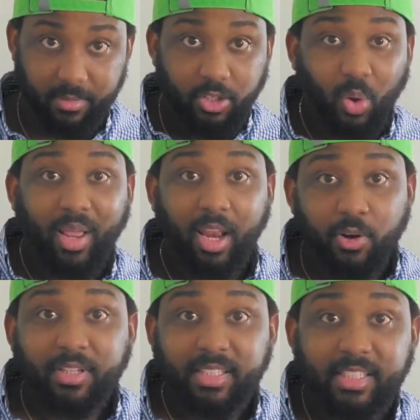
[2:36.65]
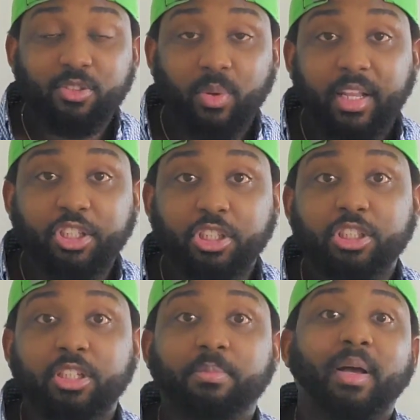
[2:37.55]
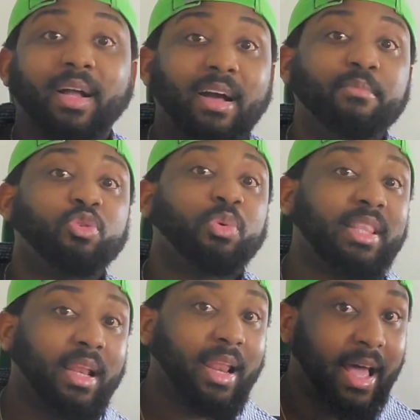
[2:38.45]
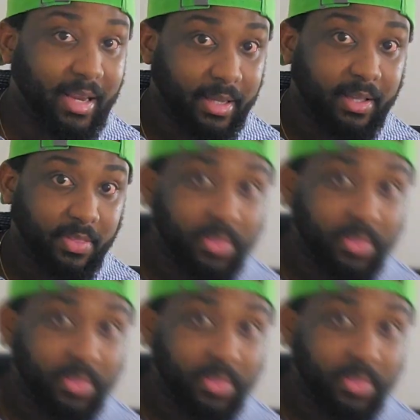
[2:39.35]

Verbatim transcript: So a long distance relationship comes with a lot of good